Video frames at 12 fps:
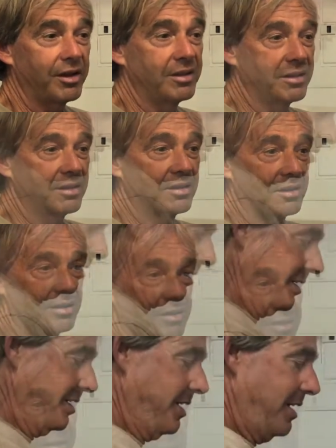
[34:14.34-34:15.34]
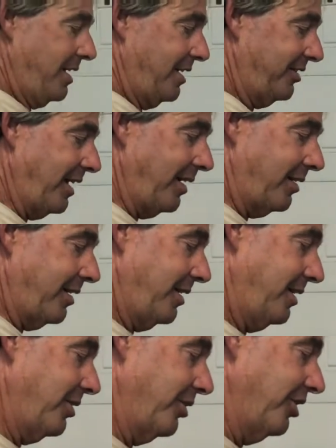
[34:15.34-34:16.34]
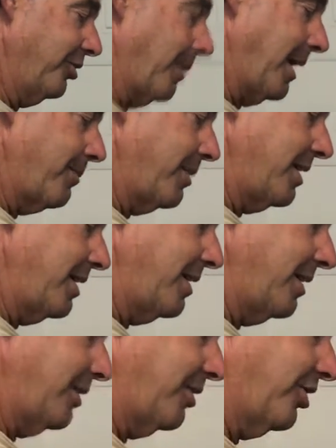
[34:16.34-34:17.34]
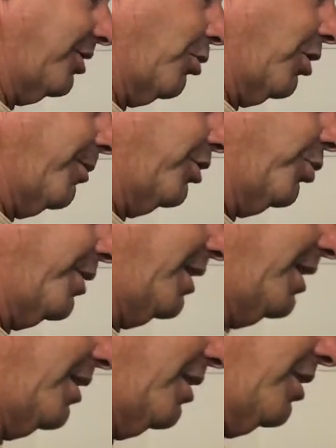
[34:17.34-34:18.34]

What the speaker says: feet. It's not, you know, this might be somewhere between